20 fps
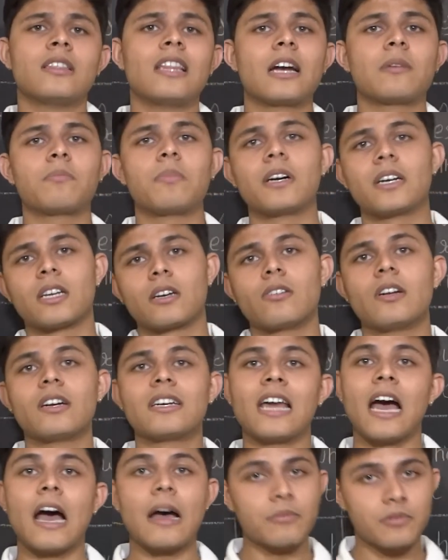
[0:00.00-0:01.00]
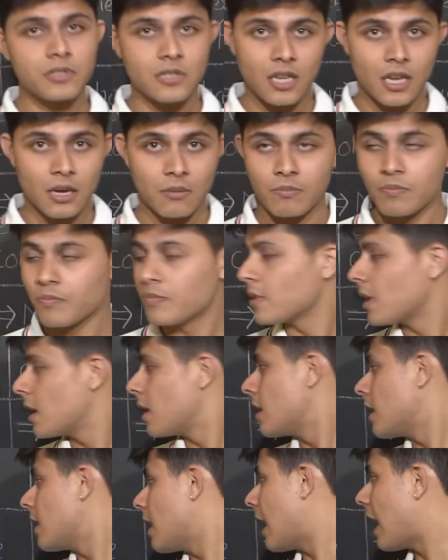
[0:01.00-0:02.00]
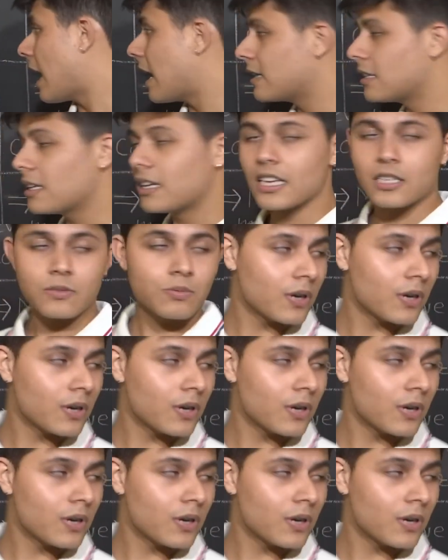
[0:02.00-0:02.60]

that particular tab's name. And the next